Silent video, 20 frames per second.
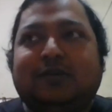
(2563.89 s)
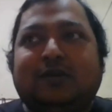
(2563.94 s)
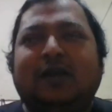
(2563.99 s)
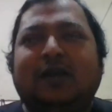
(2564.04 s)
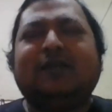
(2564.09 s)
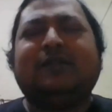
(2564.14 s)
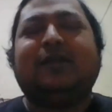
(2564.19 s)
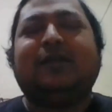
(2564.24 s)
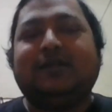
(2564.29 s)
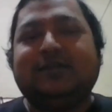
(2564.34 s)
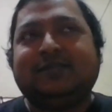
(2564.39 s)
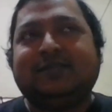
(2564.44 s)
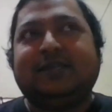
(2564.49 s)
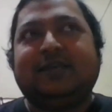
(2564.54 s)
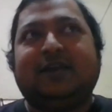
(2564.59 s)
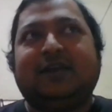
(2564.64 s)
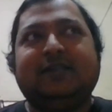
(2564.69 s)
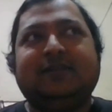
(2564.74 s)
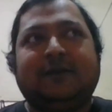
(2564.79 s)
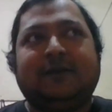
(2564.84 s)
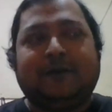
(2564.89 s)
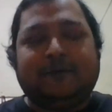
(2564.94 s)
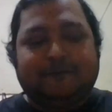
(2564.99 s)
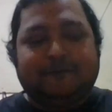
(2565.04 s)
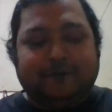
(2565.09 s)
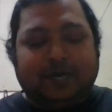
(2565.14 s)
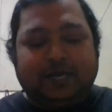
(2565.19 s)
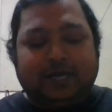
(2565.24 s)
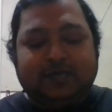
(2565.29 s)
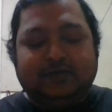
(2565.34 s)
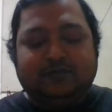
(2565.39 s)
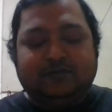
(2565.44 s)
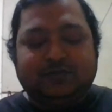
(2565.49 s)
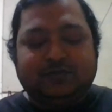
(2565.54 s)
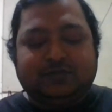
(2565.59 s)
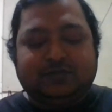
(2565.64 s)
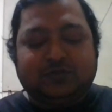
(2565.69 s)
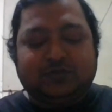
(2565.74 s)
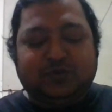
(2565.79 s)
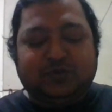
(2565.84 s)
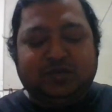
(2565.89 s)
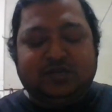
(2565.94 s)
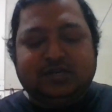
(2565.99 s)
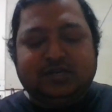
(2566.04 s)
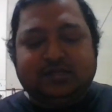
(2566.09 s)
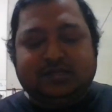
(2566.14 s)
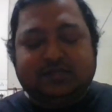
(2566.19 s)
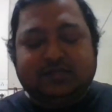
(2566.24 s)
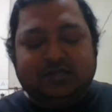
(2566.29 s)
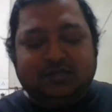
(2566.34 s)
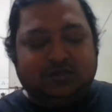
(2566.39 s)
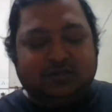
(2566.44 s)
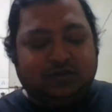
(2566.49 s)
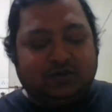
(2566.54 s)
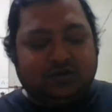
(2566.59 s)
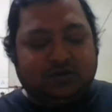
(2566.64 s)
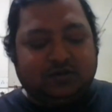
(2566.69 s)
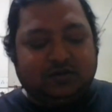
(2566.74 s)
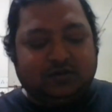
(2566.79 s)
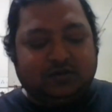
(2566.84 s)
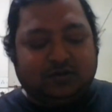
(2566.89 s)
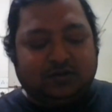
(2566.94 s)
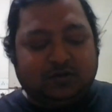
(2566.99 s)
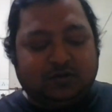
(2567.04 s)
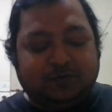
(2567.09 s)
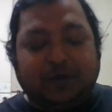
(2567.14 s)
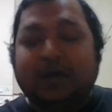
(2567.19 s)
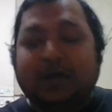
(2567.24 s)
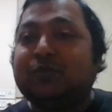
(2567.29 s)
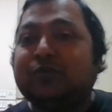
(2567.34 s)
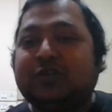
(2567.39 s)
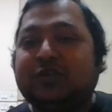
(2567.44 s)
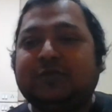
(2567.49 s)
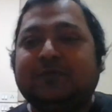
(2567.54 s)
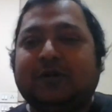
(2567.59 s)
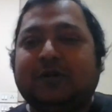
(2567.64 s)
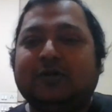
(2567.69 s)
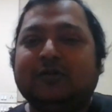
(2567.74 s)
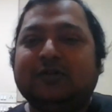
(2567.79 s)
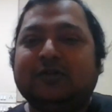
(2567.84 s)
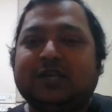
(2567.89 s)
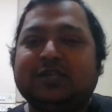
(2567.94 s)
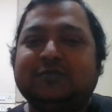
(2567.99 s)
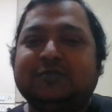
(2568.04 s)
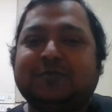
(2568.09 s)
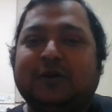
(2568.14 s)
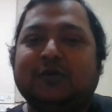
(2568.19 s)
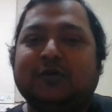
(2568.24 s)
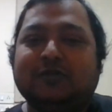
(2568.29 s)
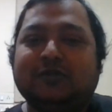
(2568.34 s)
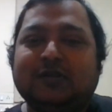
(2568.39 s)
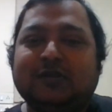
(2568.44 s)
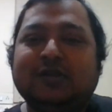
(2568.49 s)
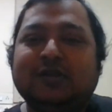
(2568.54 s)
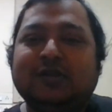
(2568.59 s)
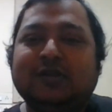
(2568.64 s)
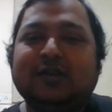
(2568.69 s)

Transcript: I'll say I was doing a research on Parvati Paul, Daj Paul.